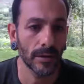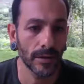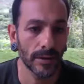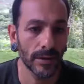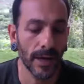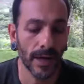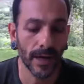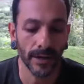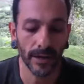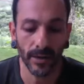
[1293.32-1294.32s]
Yeah.
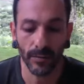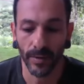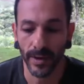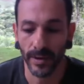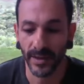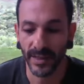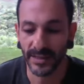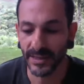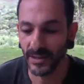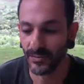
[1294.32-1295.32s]
You know,
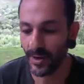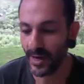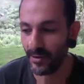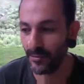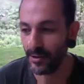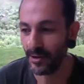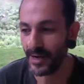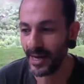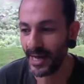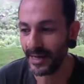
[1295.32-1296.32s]
this is why we're
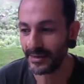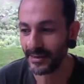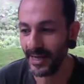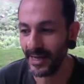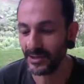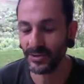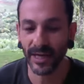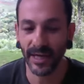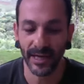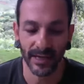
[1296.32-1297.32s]
not
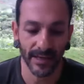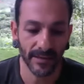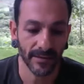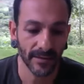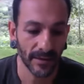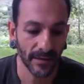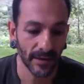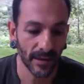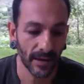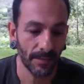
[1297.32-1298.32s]
educated
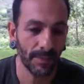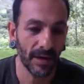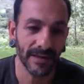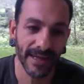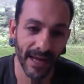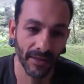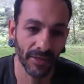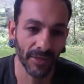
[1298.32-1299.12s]
upon death,